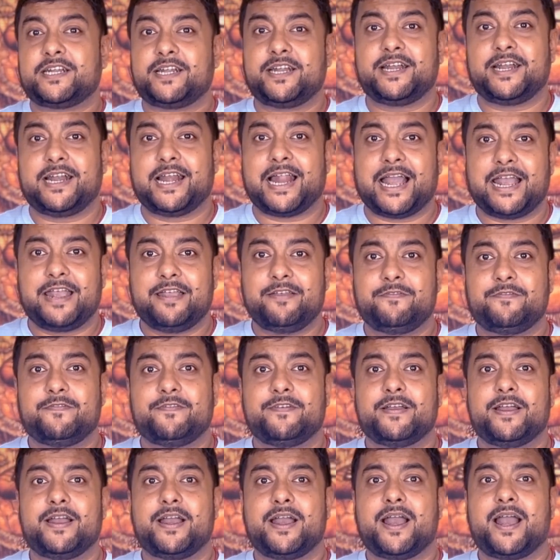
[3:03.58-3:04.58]
in life
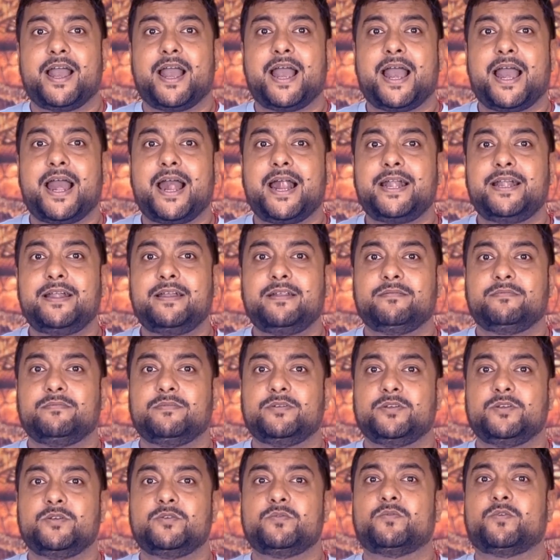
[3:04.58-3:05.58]
and
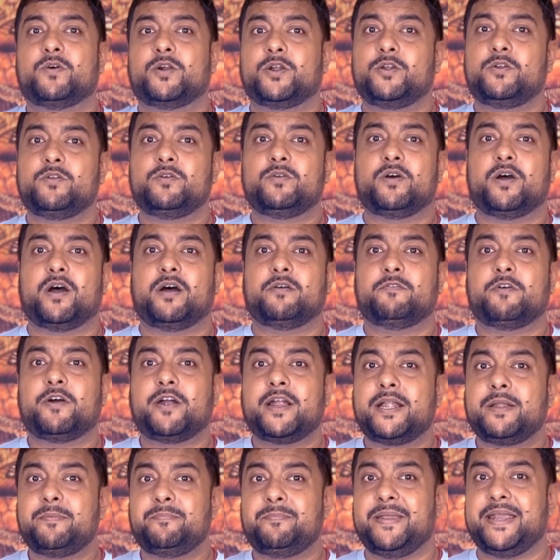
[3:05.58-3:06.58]
you want to
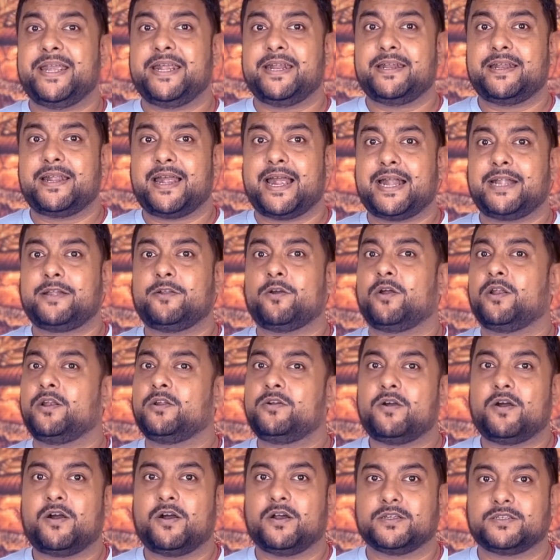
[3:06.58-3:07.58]
avoid pain at all
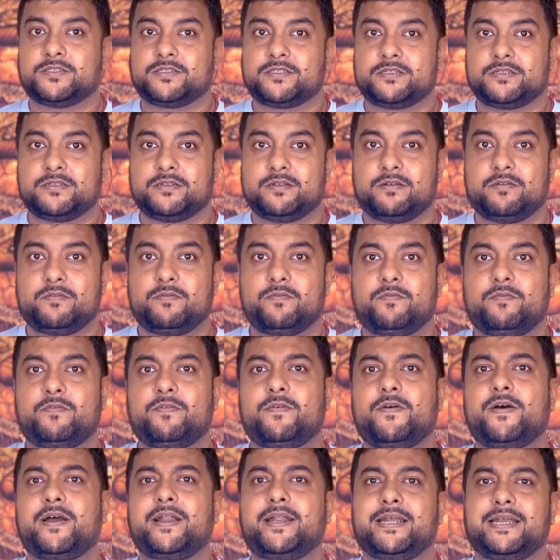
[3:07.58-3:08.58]
costs.
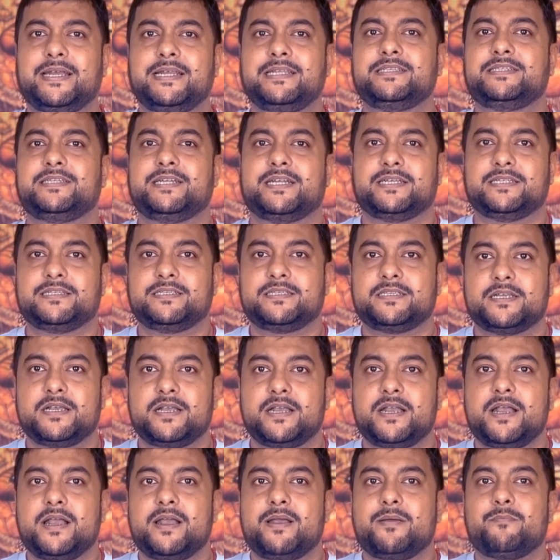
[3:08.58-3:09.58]
For instance,
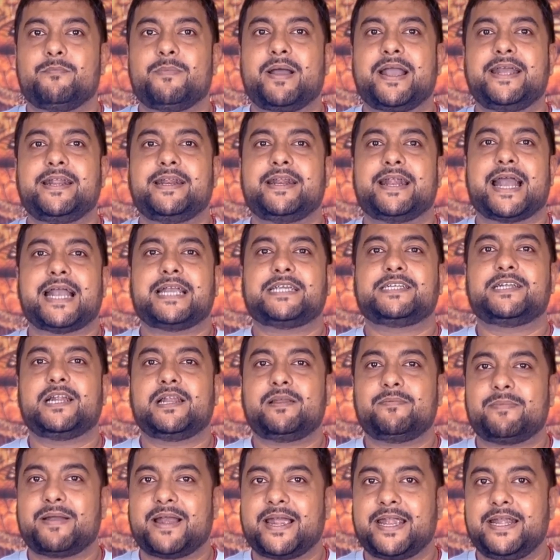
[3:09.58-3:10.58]
my rational
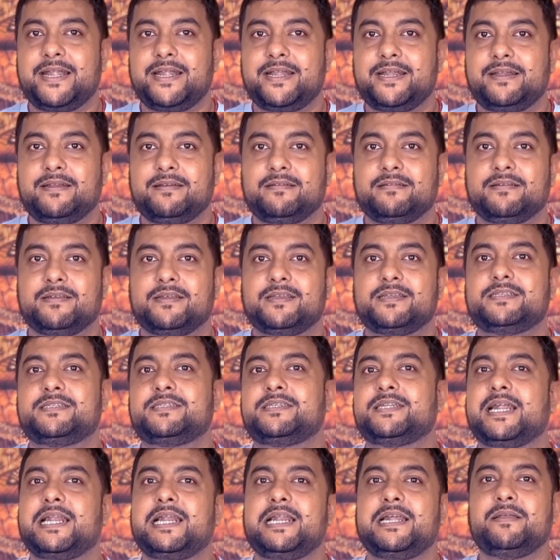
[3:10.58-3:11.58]
mind is
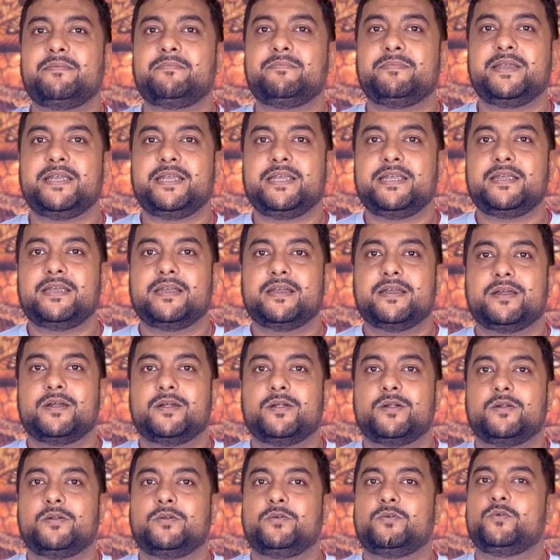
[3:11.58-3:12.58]
telling me
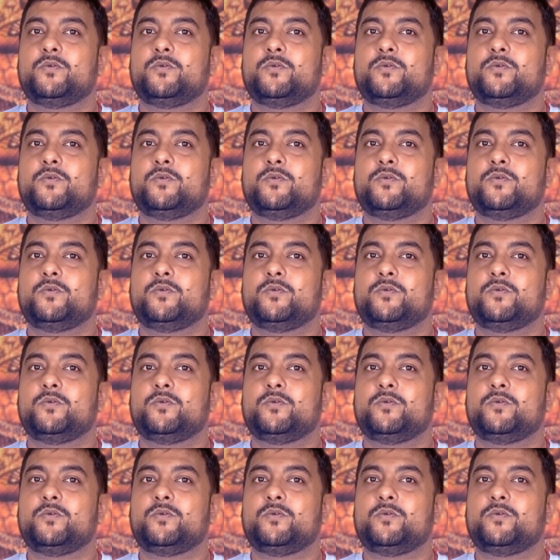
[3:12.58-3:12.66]
to